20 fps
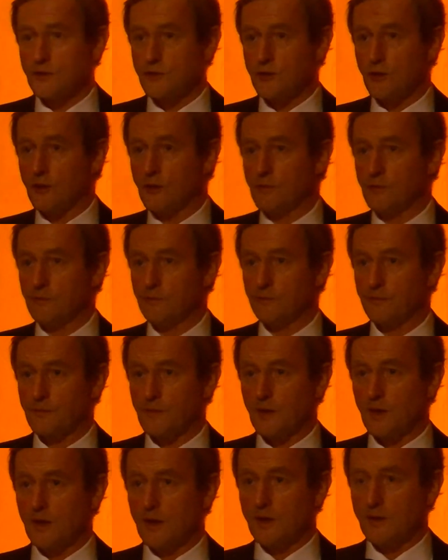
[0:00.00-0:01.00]
So,
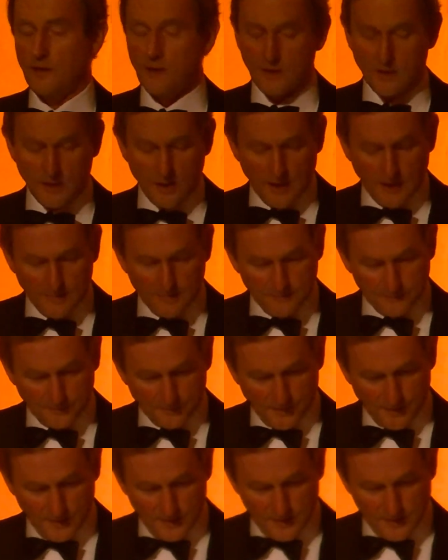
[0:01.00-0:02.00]

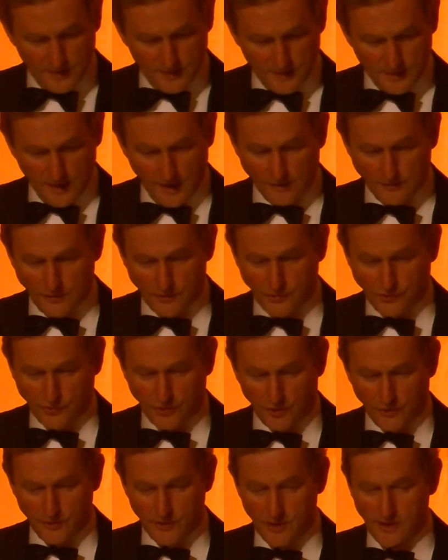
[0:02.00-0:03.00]
the Irish
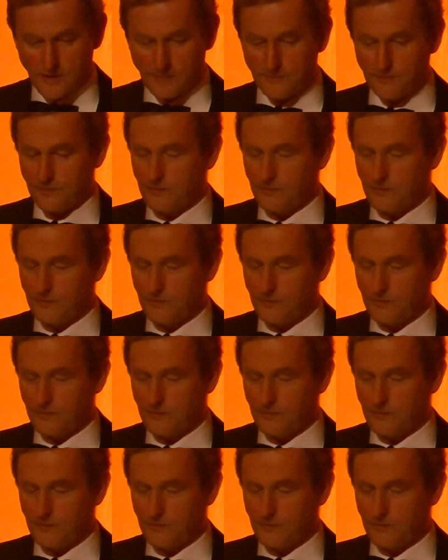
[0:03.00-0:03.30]
journey